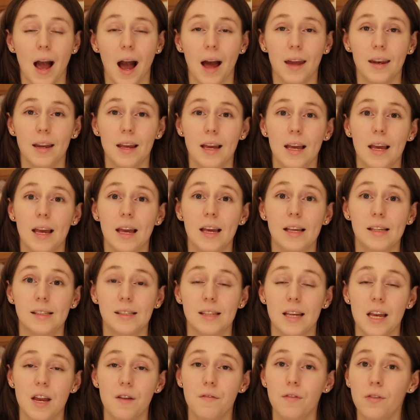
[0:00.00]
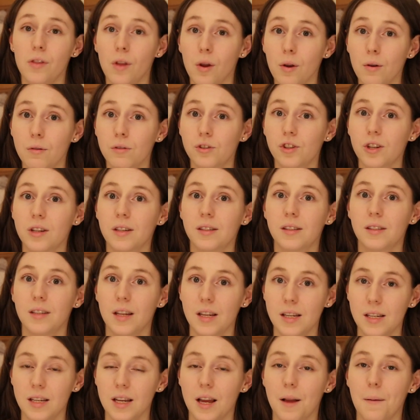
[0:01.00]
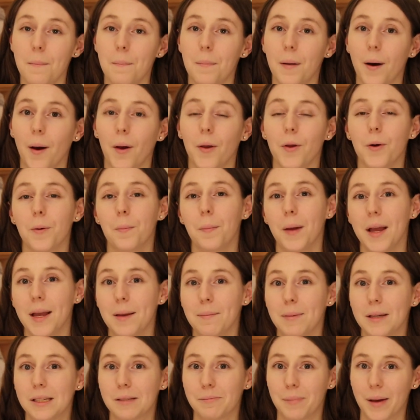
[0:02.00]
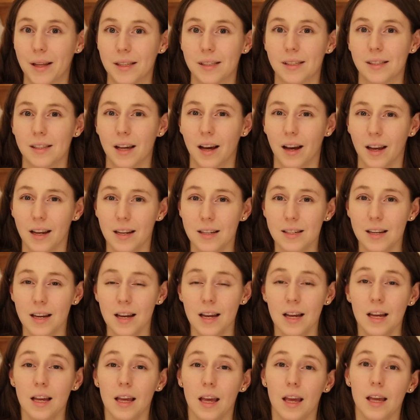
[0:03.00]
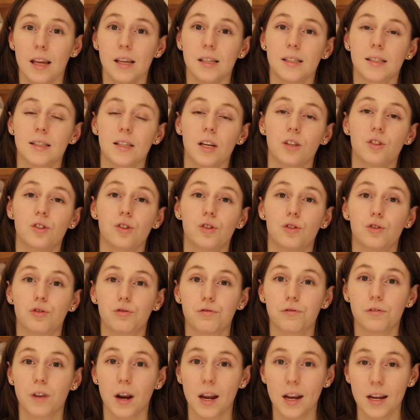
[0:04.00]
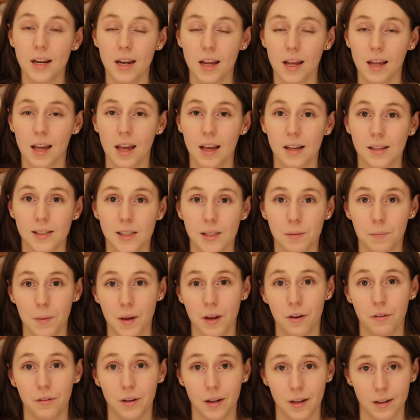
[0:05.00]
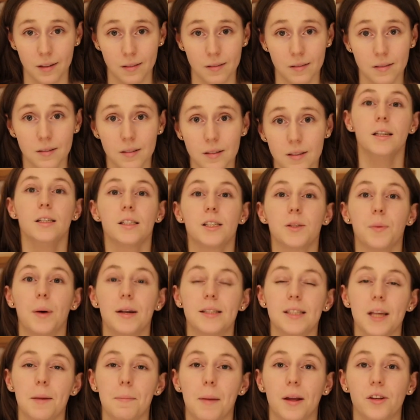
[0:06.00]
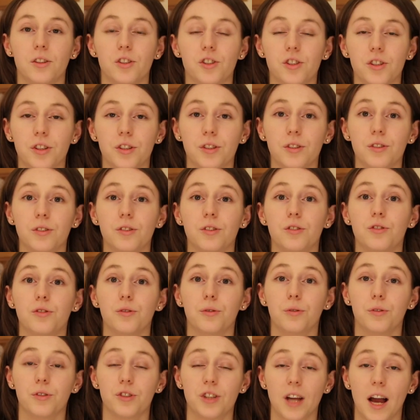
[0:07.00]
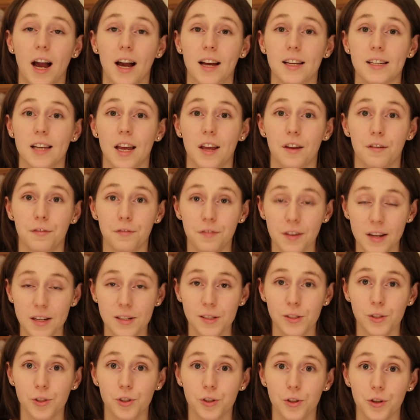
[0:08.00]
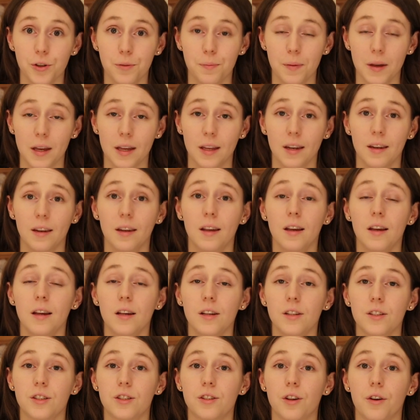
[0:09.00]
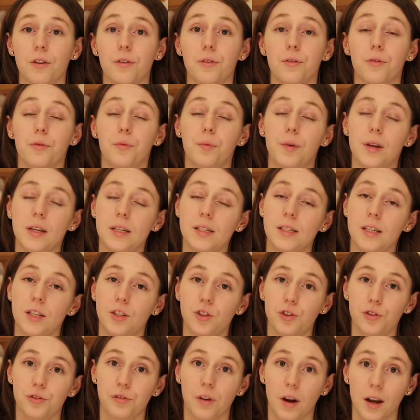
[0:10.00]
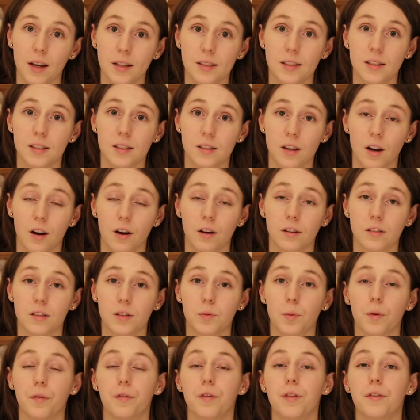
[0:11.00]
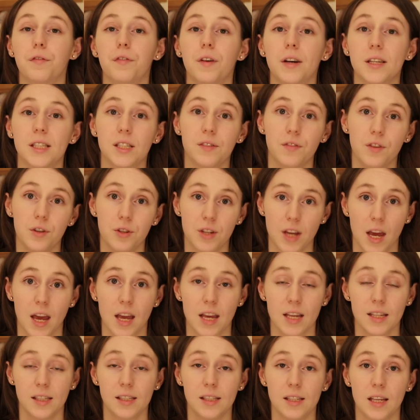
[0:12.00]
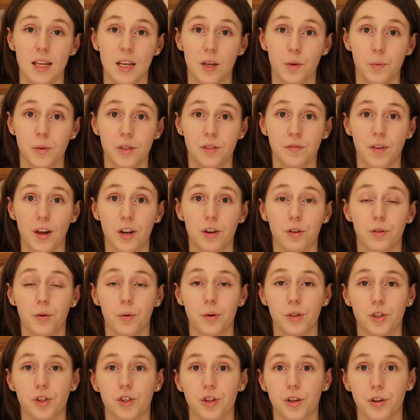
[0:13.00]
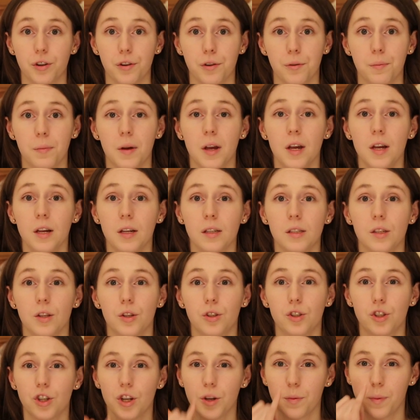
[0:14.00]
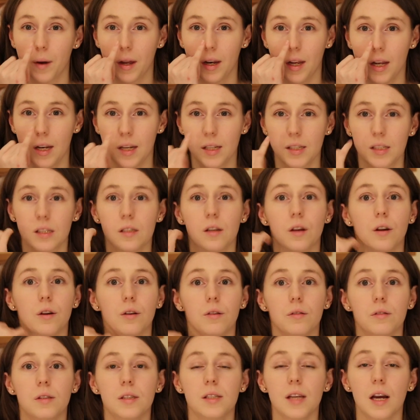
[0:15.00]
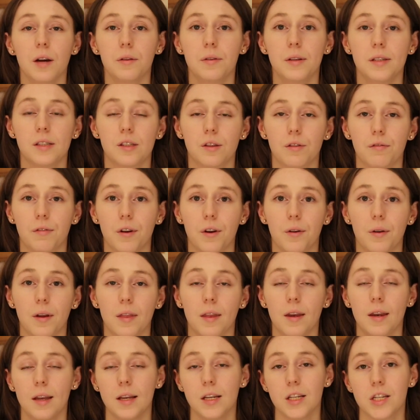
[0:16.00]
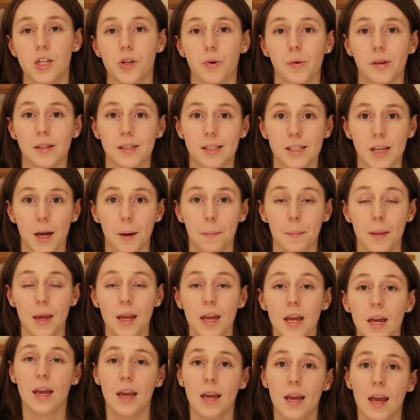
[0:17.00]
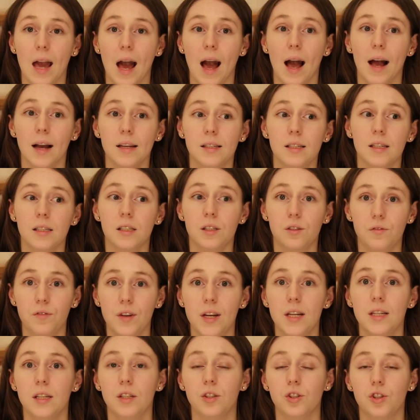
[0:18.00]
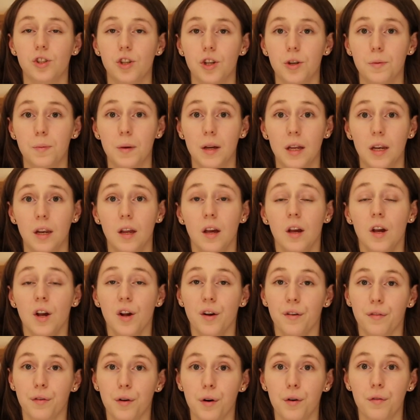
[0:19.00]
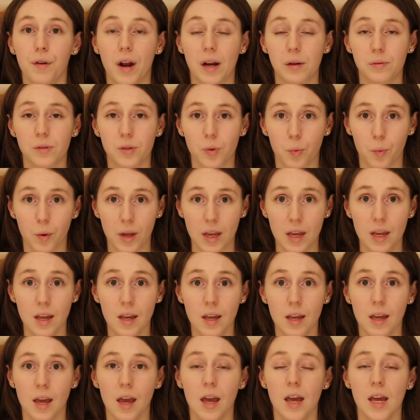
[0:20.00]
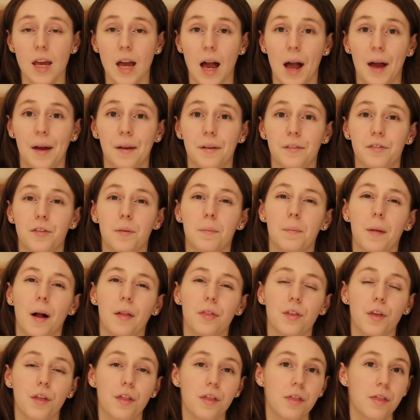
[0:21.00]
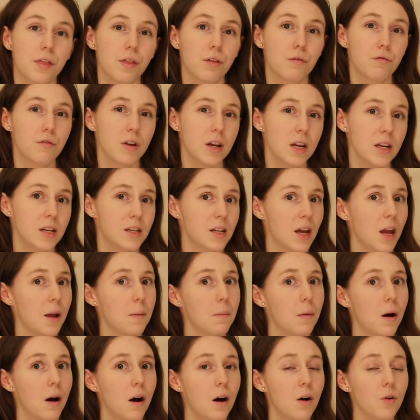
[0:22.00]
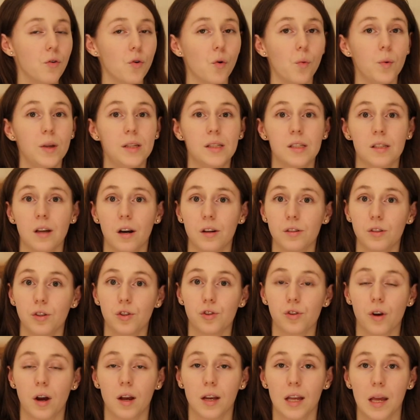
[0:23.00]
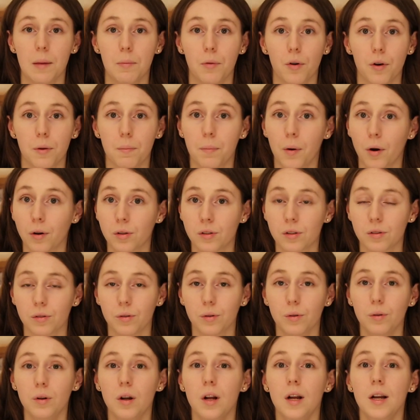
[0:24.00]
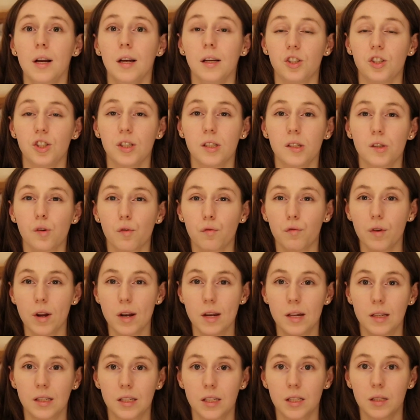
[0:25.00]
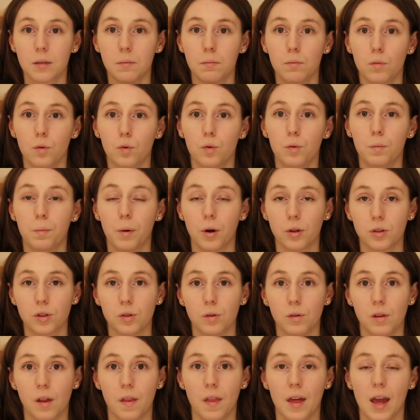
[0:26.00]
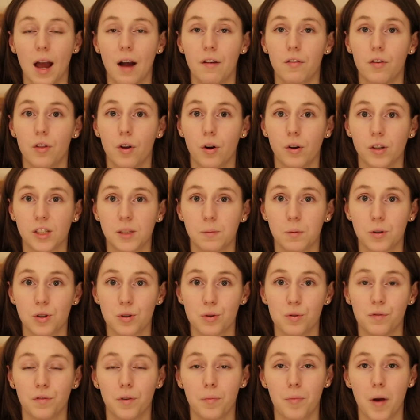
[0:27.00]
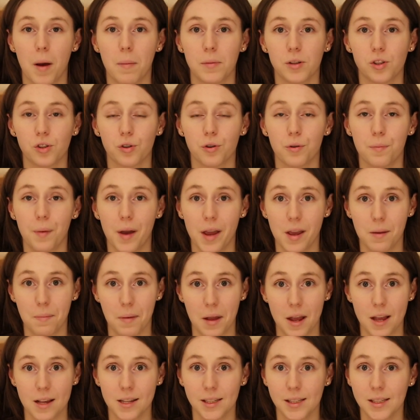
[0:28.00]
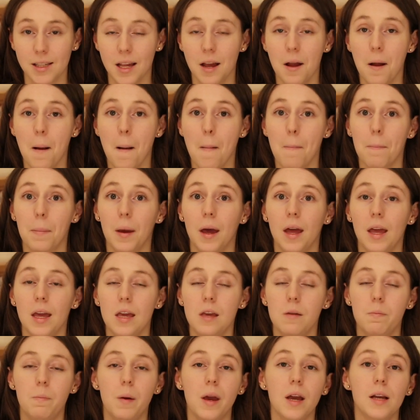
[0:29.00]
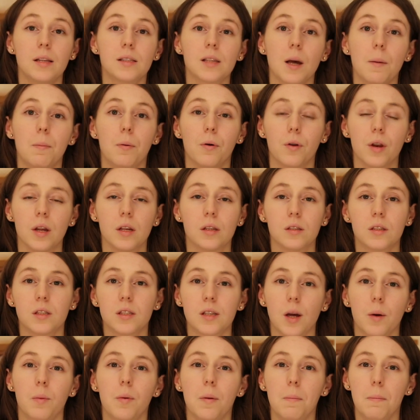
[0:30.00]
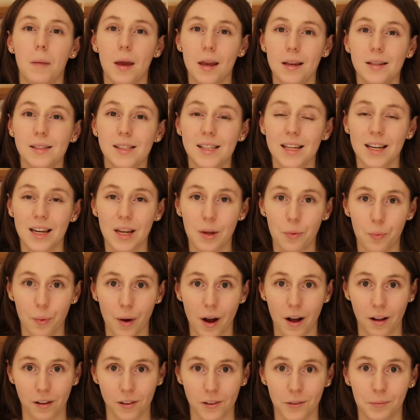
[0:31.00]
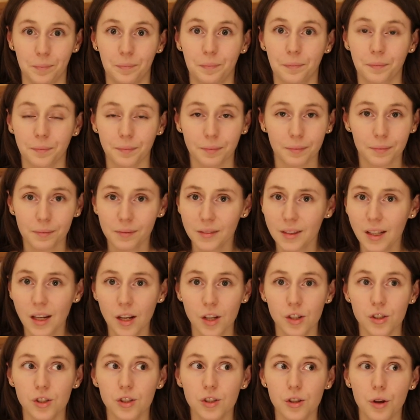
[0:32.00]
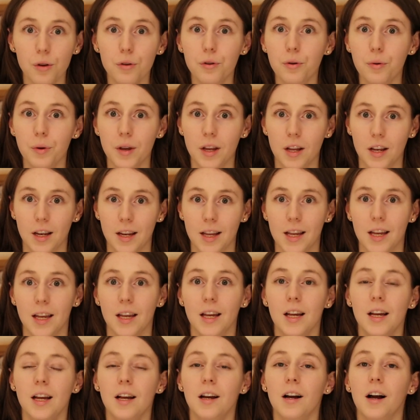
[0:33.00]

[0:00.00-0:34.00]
And it is, even though you're just sitting by your baby's bedside, it is such a draining experience so as I mentioned, George had a feeding tube in, so we did try and start, well for the first few days he was fed through a tube, so the tube went in his nose, down his throat and then into his tummy. He had his feeding tube in for around a week and from about the three day mark we started trying him on a bottle, just a really small bottle that they have at the hospital for premature babies, but he picked up on it so amazingly well so quickly.